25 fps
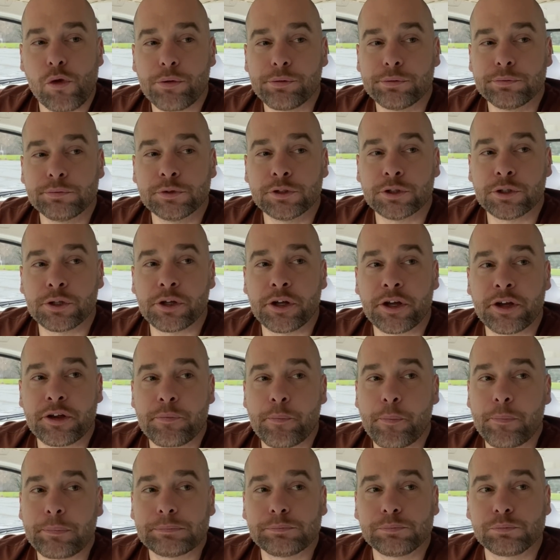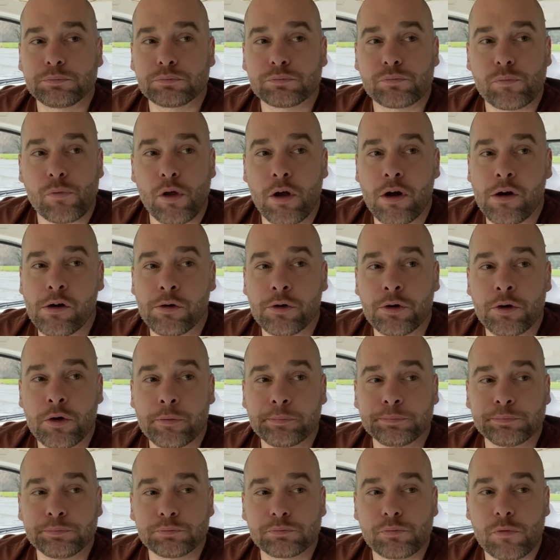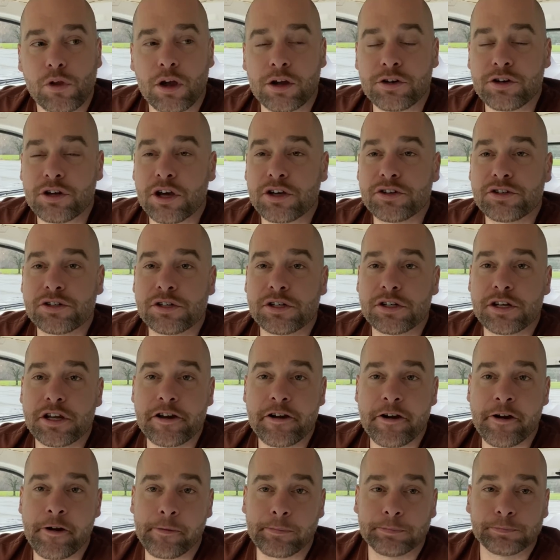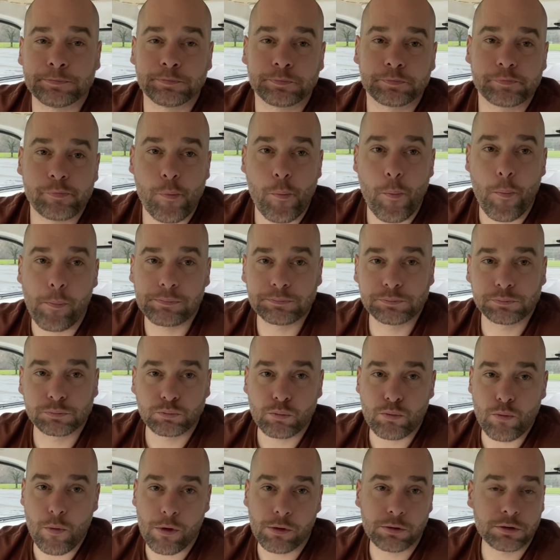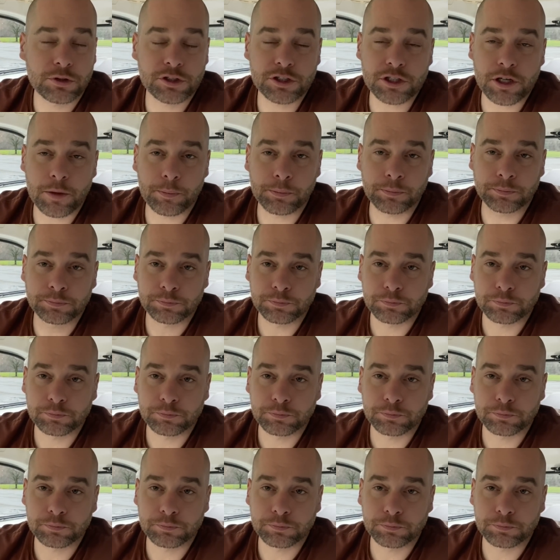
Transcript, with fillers: you know, like, I don't know, a dozen deer or something.